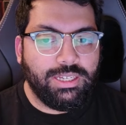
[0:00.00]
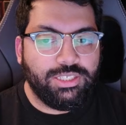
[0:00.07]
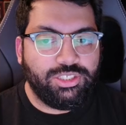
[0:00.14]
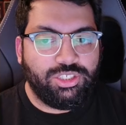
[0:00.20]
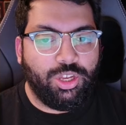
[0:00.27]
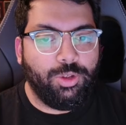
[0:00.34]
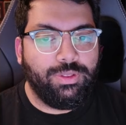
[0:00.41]

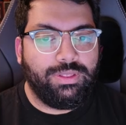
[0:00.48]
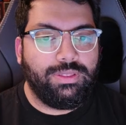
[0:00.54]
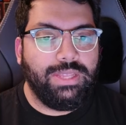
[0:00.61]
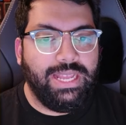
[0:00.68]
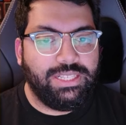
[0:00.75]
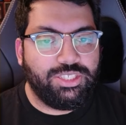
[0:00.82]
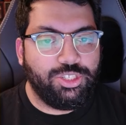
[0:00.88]
So
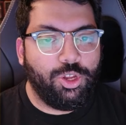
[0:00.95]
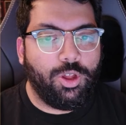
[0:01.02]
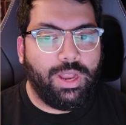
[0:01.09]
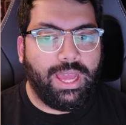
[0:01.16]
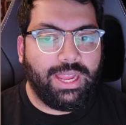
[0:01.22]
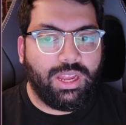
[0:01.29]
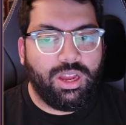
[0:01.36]
it's
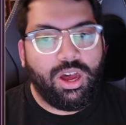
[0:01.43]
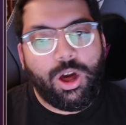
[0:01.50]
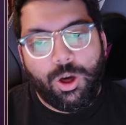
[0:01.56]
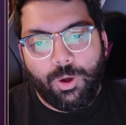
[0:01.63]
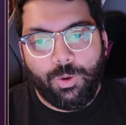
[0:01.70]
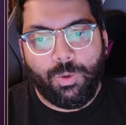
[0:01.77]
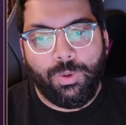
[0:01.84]
not like
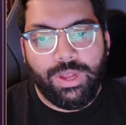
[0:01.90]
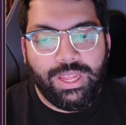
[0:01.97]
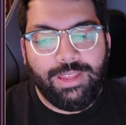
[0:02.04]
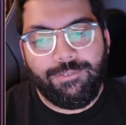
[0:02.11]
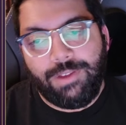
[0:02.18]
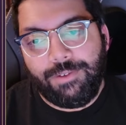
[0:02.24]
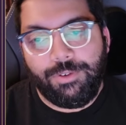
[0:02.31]
oh,
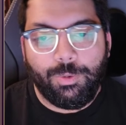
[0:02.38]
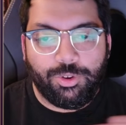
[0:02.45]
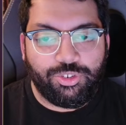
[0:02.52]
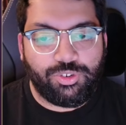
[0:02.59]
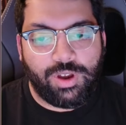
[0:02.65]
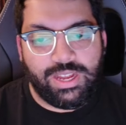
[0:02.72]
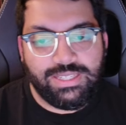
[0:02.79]
if
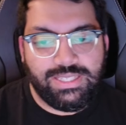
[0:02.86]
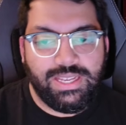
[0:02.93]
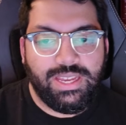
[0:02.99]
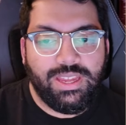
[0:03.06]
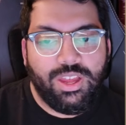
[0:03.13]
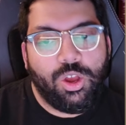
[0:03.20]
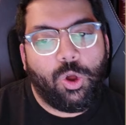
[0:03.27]
everyone tries
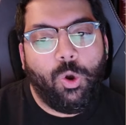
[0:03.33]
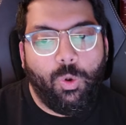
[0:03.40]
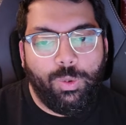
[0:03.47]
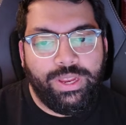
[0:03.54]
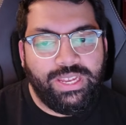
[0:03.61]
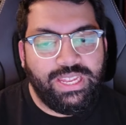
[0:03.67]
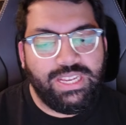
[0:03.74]
it, all
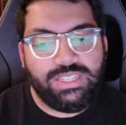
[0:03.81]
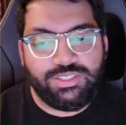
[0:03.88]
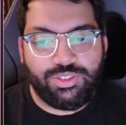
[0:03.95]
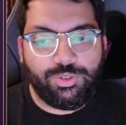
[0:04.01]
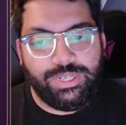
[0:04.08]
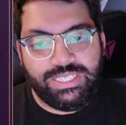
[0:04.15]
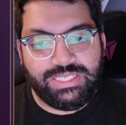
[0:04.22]
we need
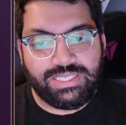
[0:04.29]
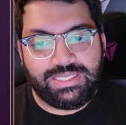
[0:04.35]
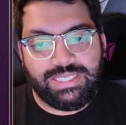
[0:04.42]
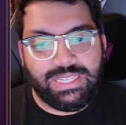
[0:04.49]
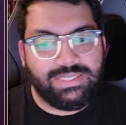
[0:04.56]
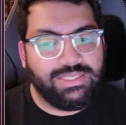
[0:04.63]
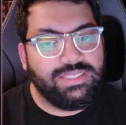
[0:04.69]
is 3
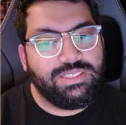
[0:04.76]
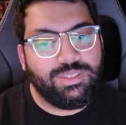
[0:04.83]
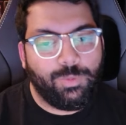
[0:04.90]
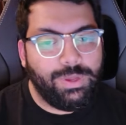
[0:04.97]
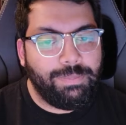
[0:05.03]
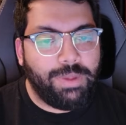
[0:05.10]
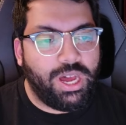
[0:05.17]
successes
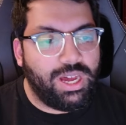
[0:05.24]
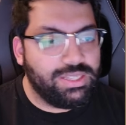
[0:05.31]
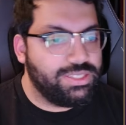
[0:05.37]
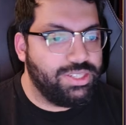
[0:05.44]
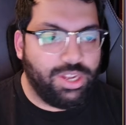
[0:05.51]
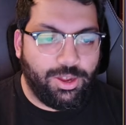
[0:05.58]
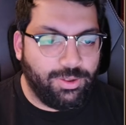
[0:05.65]
and we
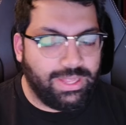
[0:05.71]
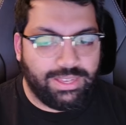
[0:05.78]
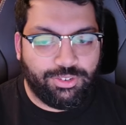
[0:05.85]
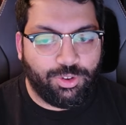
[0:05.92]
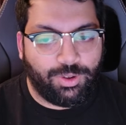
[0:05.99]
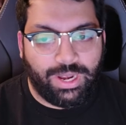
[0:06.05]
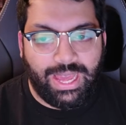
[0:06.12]
pass. No,
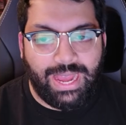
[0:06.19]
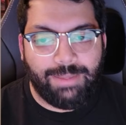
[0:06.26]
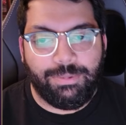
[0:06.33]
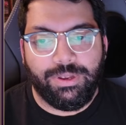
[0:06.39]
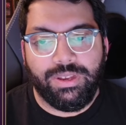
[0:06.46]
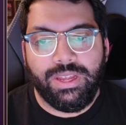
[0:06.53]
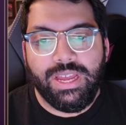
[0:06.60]
that's not going to
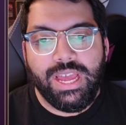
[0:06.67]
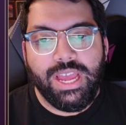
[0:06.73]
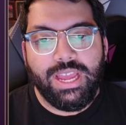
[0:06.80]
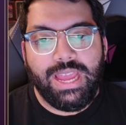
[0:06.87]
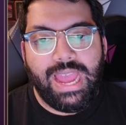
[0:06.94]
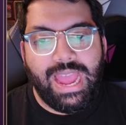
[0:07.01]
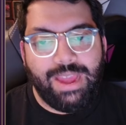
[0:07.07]
happen.
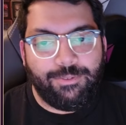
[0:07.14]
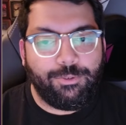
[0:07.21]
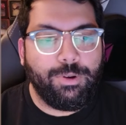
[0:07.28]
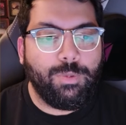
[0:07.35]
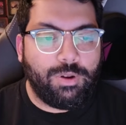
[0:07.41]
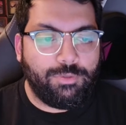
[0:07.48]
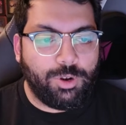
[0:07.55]

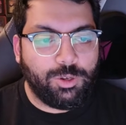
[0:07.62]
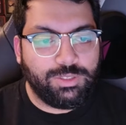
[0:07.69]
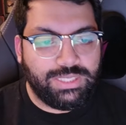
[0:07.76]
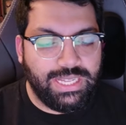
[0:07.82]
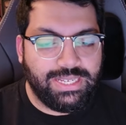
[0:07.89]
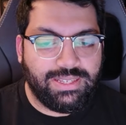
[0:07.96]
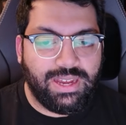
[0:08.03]
Everyone
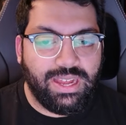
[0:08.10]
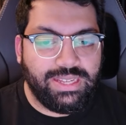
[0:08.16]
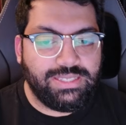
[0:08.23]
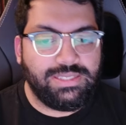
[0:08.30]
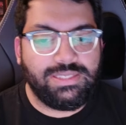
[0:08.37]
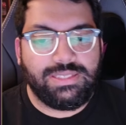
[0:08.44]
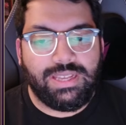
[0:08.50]
rolls their
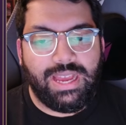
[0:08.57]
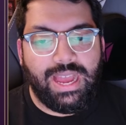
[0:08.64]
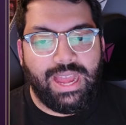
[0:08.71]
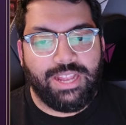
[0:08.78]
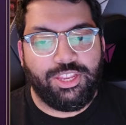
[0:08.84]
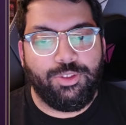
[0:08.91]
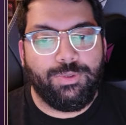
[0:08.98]
dice,
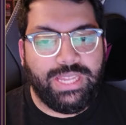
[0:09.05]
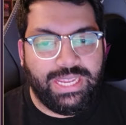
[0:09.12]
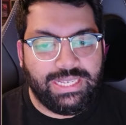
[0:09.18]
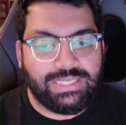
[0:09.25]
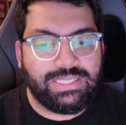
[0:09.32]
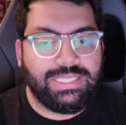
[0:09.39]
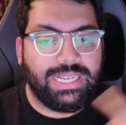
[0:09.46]
and you
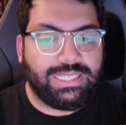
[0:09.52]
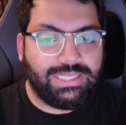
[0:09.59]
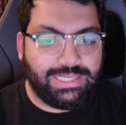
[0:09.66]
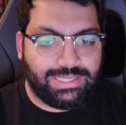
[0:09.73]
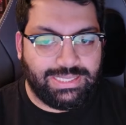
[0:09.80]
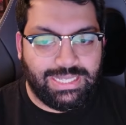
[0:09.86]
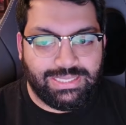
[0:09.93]
need 6
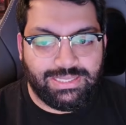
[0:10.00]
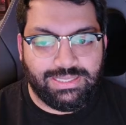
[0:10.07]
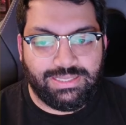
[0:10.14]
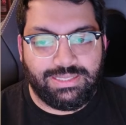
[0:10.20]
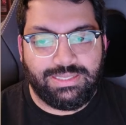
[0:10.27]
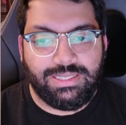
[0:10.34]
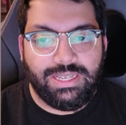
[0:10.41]

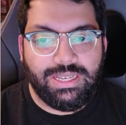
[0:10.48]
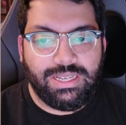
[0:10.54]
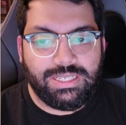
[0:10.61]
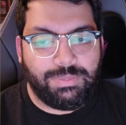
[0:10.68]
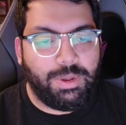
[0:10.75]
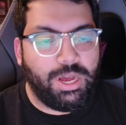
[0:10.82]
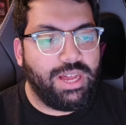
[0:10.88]
successes
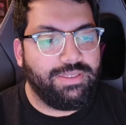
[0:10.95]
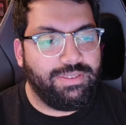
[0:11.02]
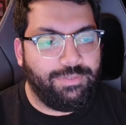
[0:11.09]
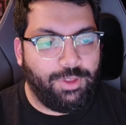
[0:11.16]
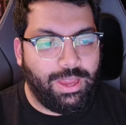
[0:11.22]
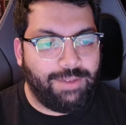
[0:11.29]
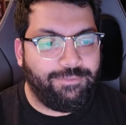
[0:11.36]
to pass
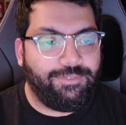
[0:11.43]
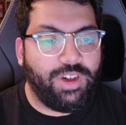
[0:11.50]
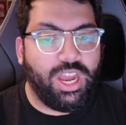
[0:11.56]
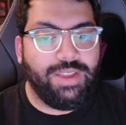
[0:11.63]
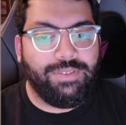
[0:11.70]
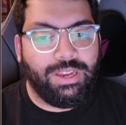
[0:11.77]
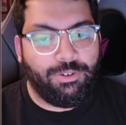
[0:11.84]
if you have
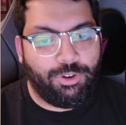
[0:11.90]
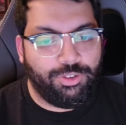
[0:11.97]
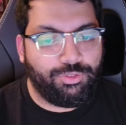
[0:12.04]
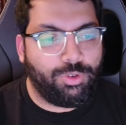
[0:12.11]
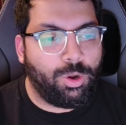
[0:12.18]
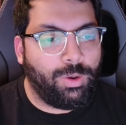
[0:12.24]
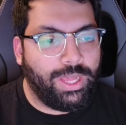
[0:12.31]
5
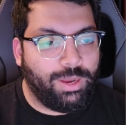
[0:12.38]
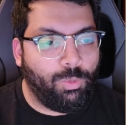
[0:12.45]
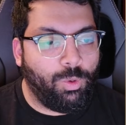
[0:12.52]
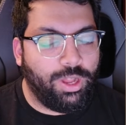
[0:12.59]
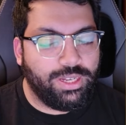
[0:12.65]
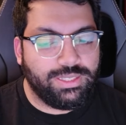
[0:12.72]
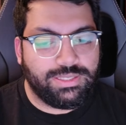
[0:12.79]
heroes rolling at
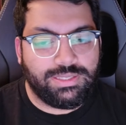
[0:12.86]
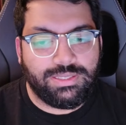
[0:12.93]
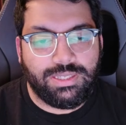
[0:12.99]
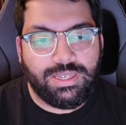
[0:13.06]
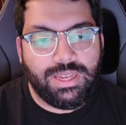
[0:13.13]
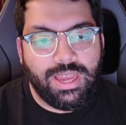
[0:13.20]
once.